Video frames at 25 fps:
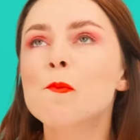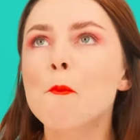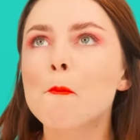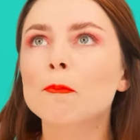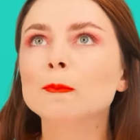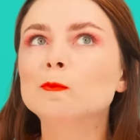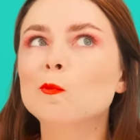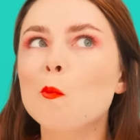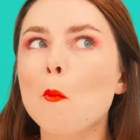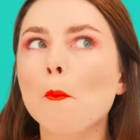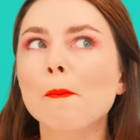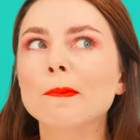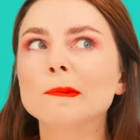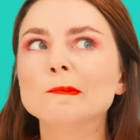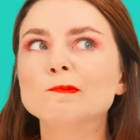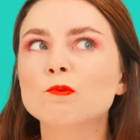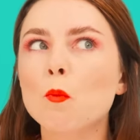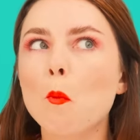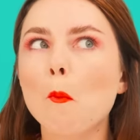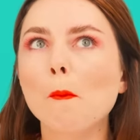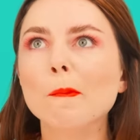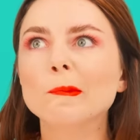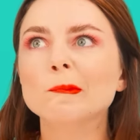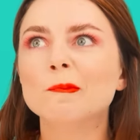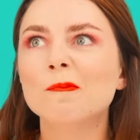made out of
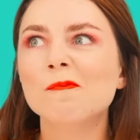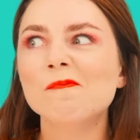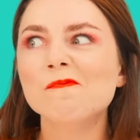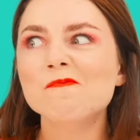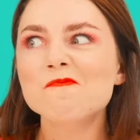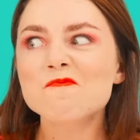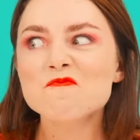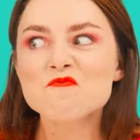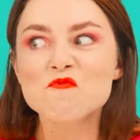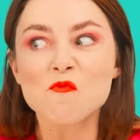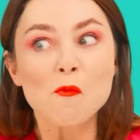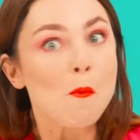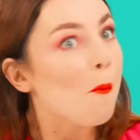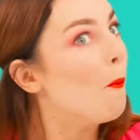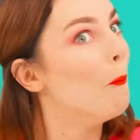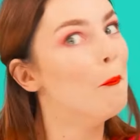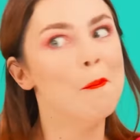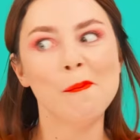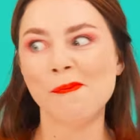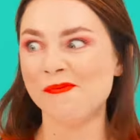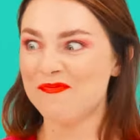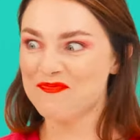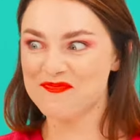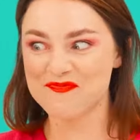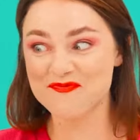chocolate.
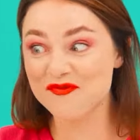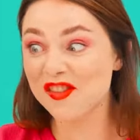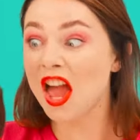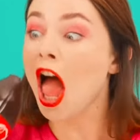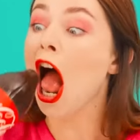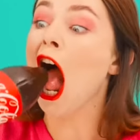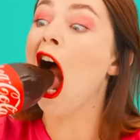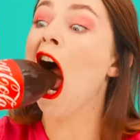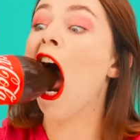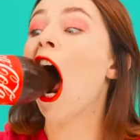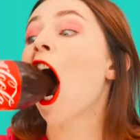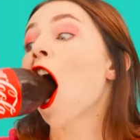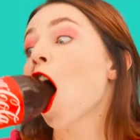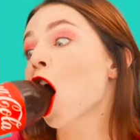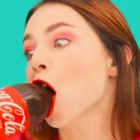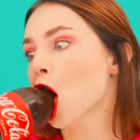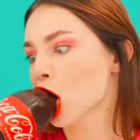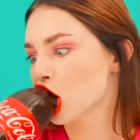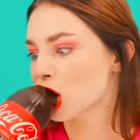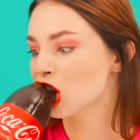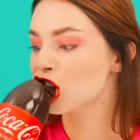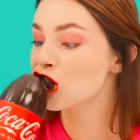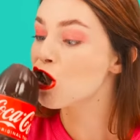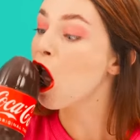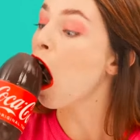Precisely. It's
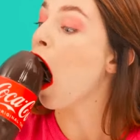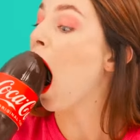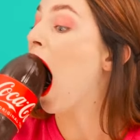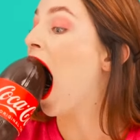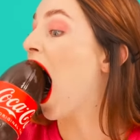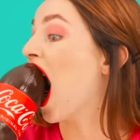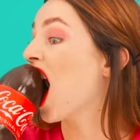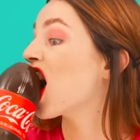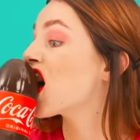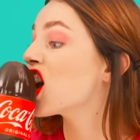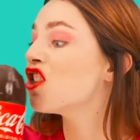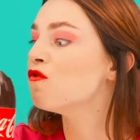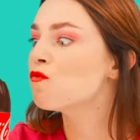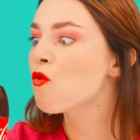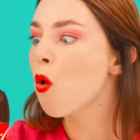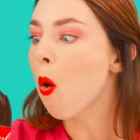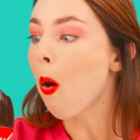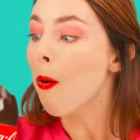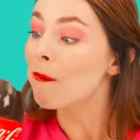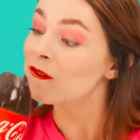very good. I